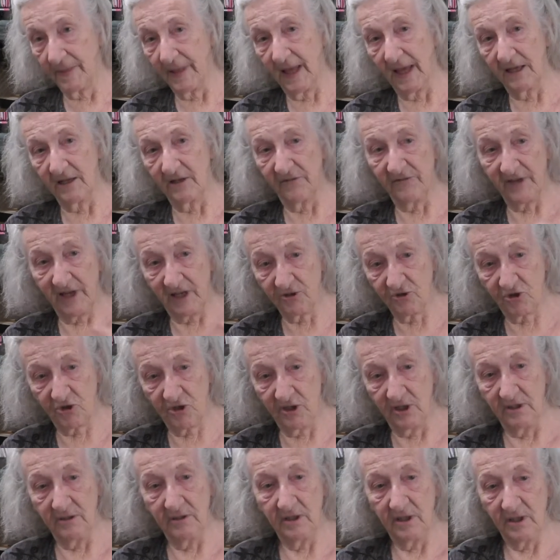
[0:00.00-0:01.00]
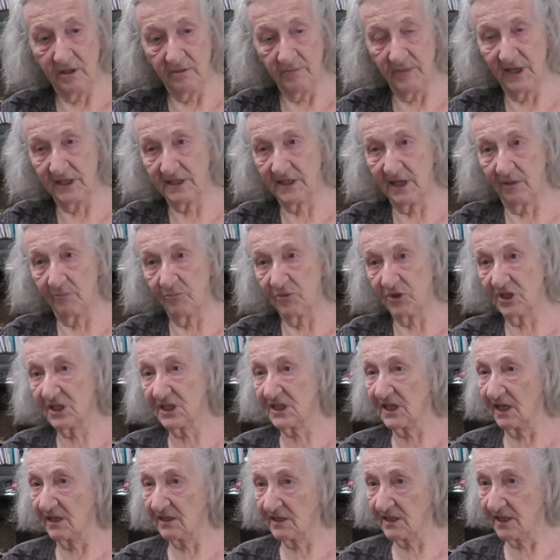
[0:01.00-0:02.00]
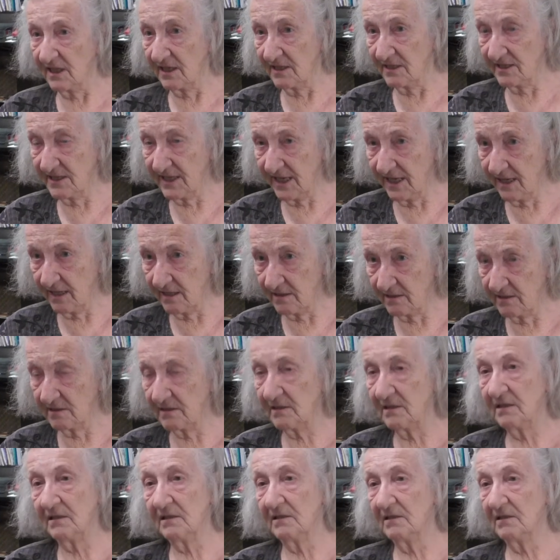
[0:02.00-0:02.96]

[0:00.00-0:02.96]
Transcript: and eventually met up with Santander.